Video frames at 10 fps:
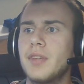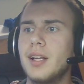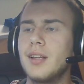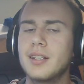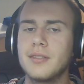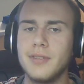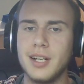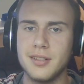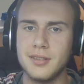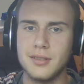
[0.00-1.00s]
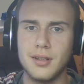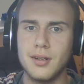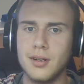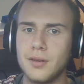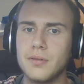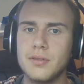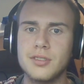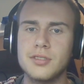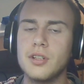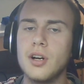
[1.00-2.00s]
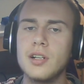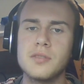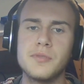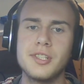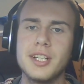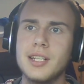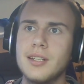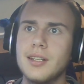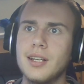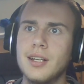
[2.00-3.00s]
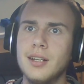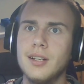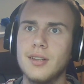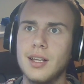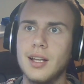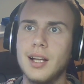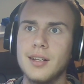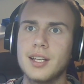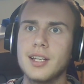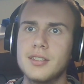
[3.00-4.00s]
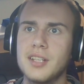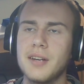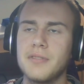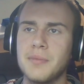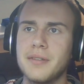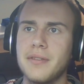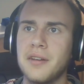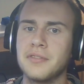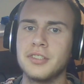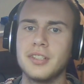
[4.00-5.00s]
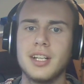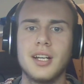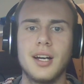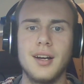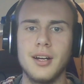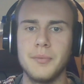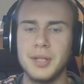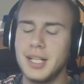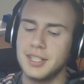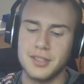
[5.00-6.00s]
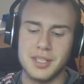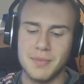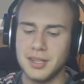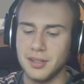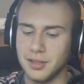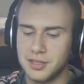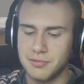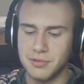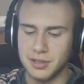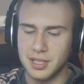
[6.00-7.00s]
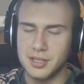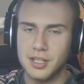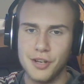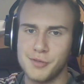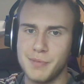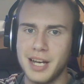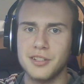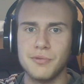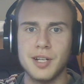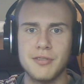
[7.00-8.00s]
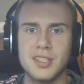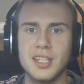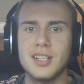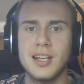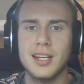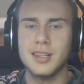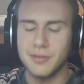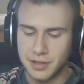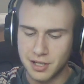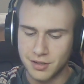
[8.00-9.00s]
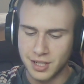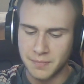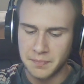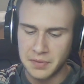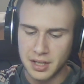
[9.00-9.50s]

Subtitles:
Electivire are just an awesome chain, and Elekid's definitely my favorite. And that's how he made the list, really, as it goes back to when I was a kid and I had the figurine.